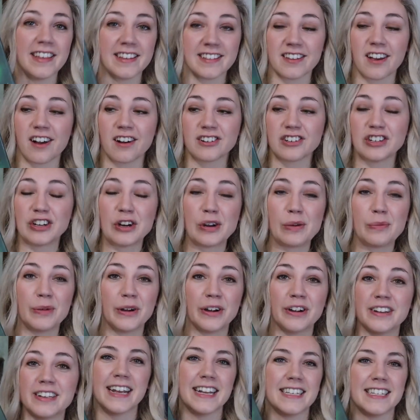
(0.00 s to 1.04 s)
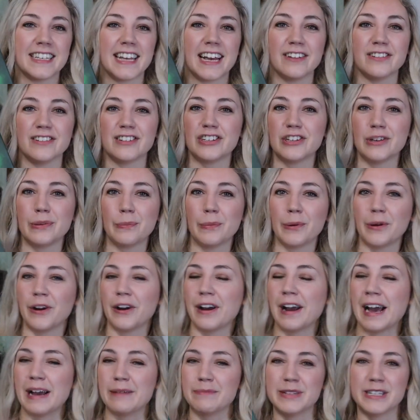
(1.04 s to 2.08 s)
this October. It sounds super
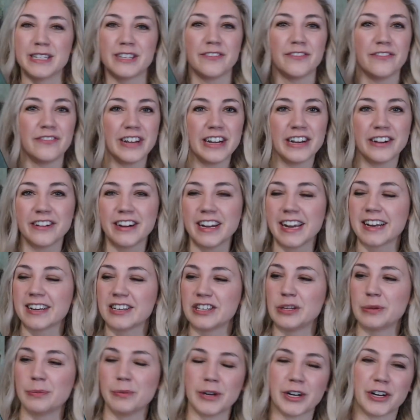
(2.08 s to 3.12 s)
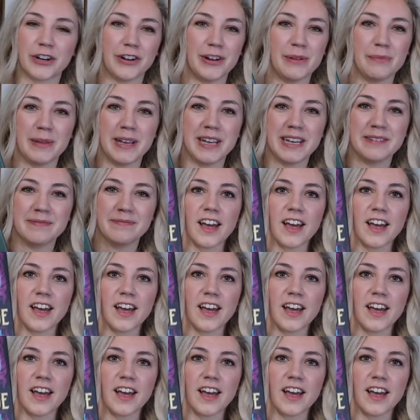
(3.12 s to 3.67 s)
atmospheric, super creepy.